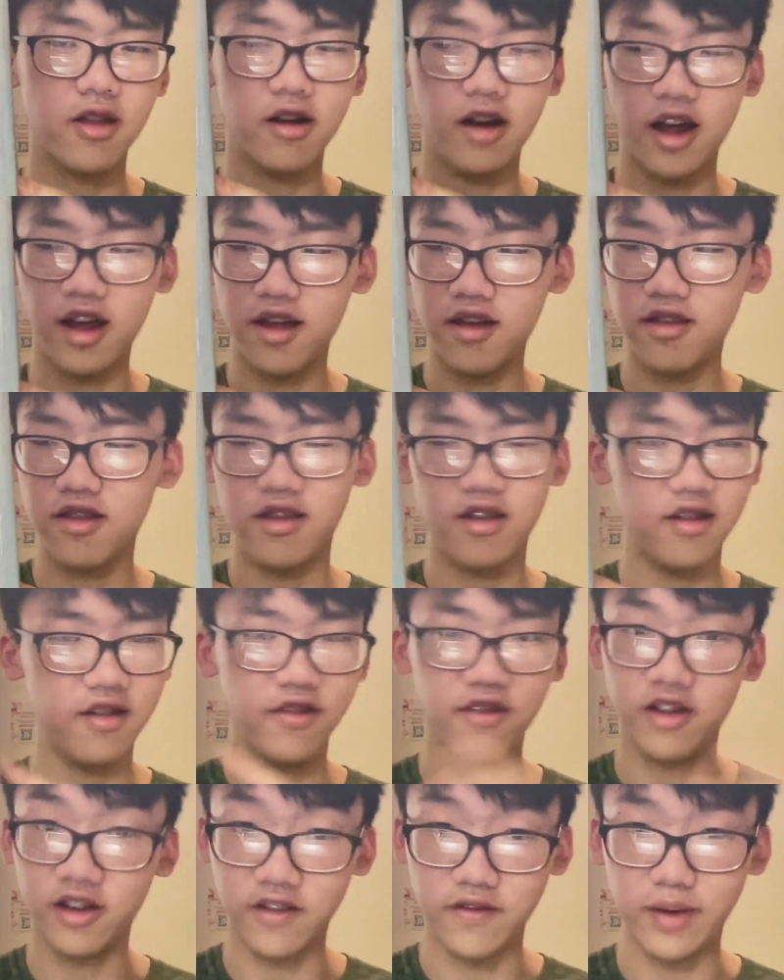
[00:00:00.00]
Reyes.
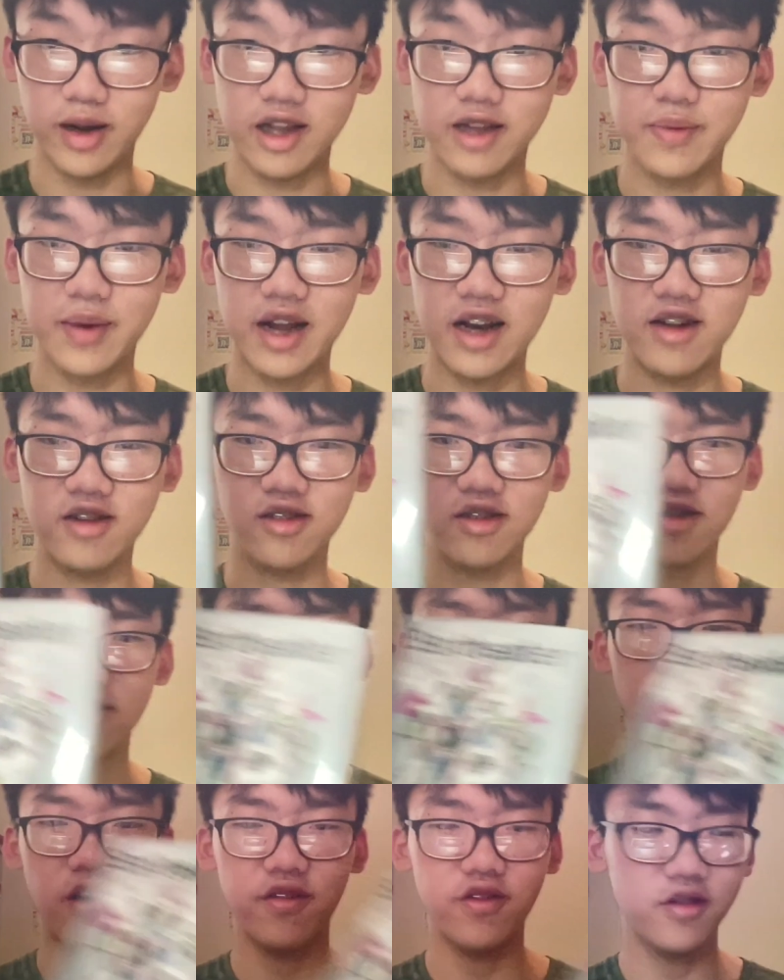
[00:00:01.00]
Forgive my Spanish, it's
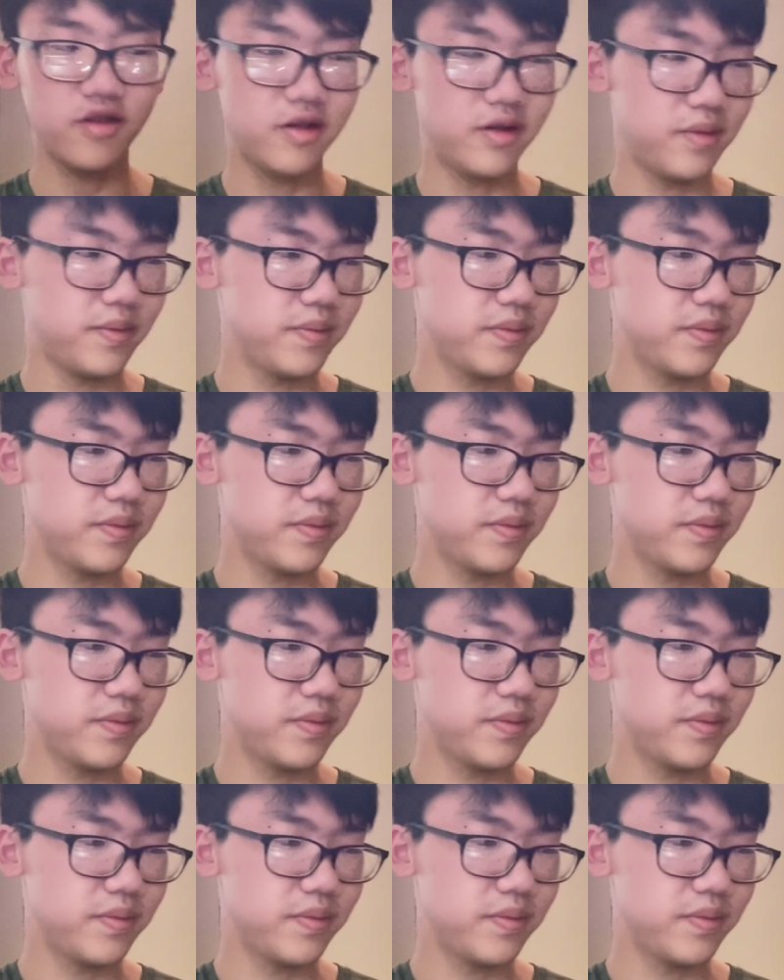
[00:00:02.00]
awful.